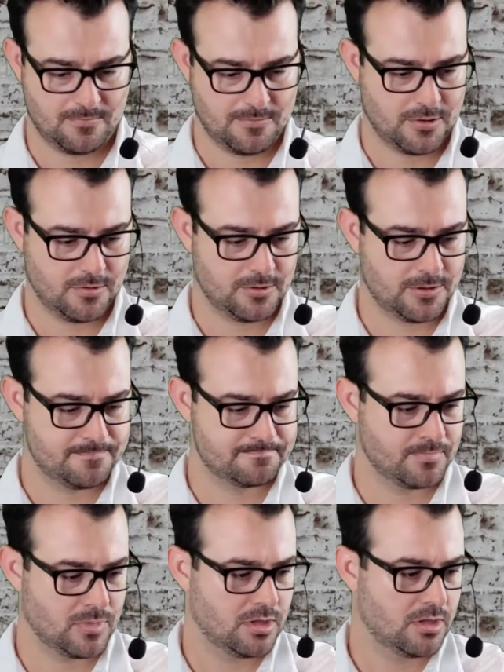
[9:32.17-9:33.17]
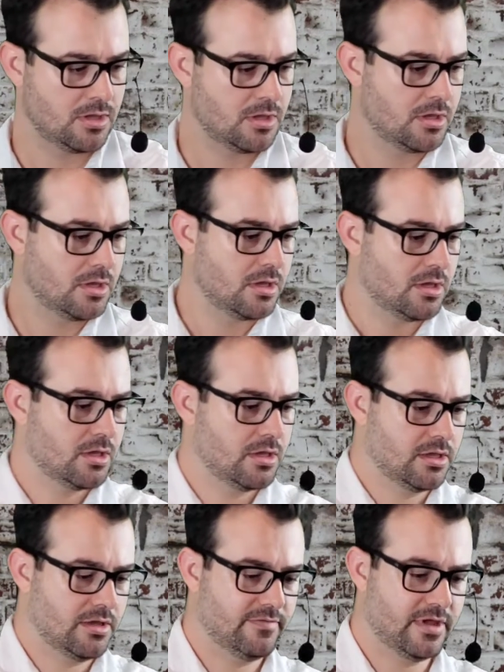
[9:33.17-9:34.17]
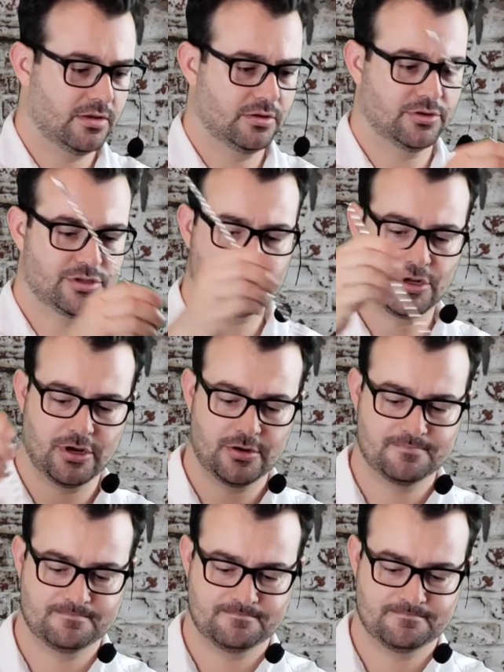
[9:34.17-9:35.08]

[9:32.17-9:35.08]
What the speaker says: There we go. Give that a little stir.